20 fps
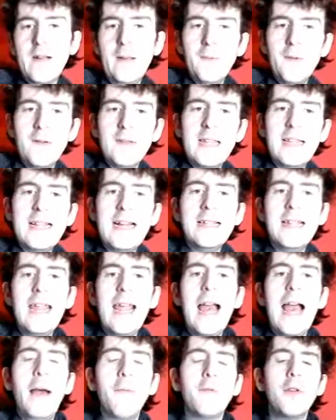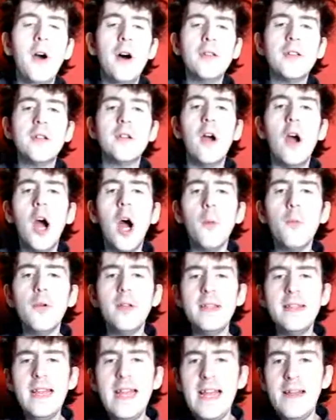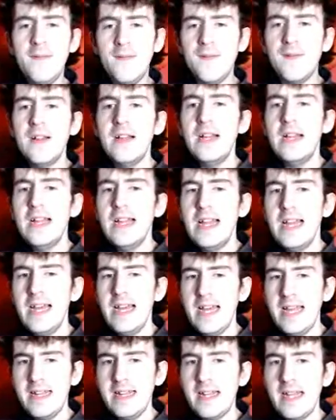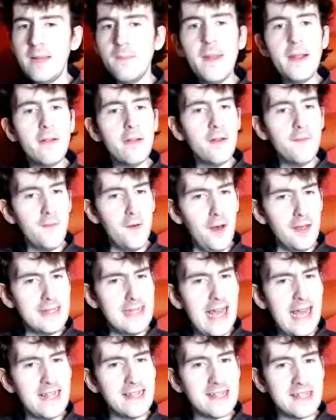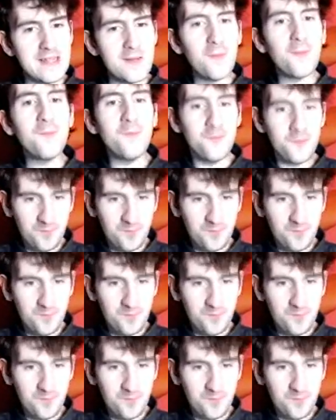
the Rebels, is that they have got an operative in the Imperial Forces.